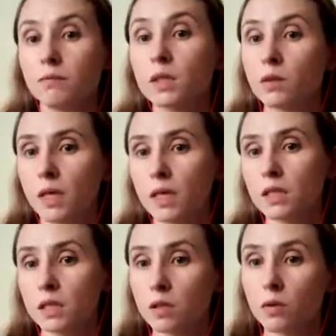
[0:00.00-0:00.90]

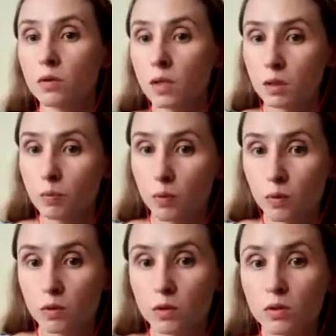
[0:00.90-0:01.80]
corrected on the
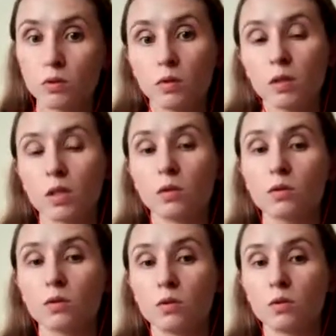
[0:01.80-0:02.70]
spot, or you can
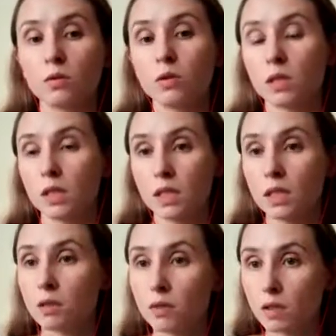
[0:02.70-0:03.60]
also use delayed
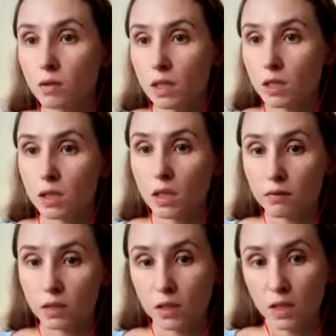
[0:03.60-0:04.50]
error correction
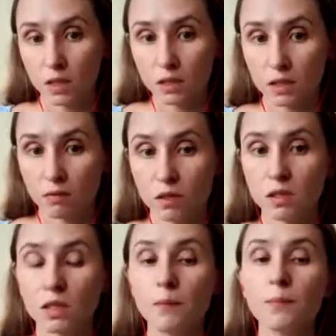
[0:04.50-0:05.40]
after the
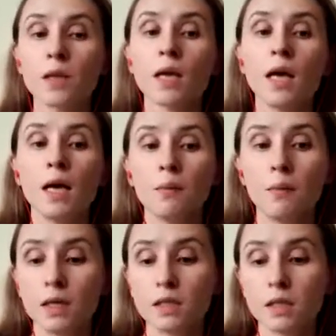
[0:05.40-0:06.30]
activity.
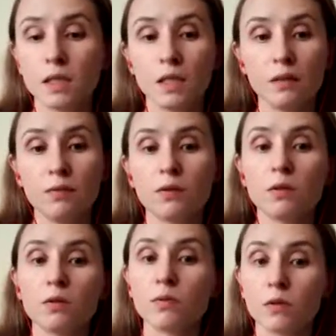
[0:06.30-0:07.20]
But if
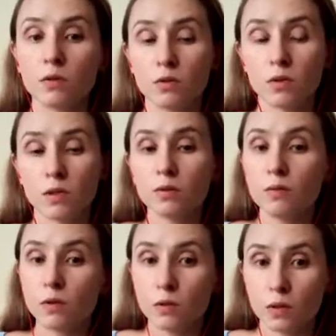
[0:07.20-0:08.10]
your focus is
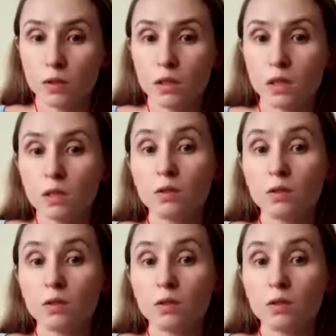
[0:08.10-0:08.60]
fluency, you